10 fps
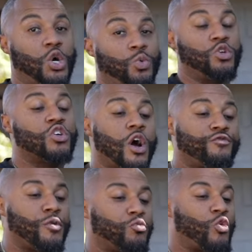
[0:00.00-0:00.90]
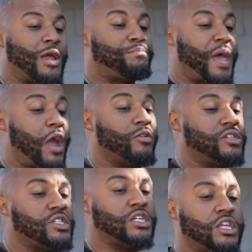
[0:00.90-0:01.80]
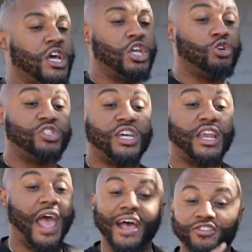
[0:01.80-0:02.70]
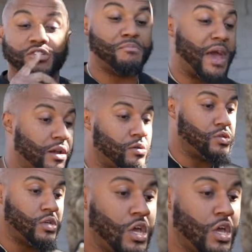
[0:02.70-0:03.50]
When you come from great parenting, you tend to have some manners.